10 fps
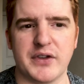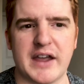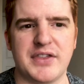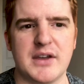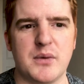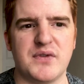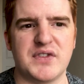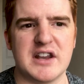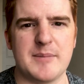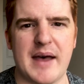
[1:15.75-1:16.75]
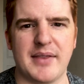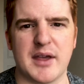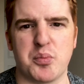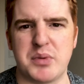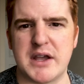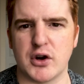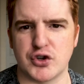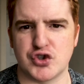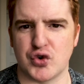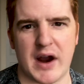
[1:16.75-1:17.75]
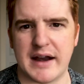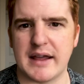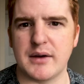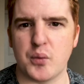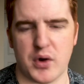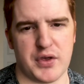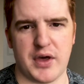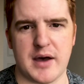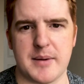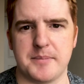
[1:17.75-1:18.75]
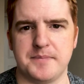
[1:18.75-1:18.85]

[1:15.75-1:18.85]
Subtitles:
Like, I think we've seen him at, like, Beaker Trading with, I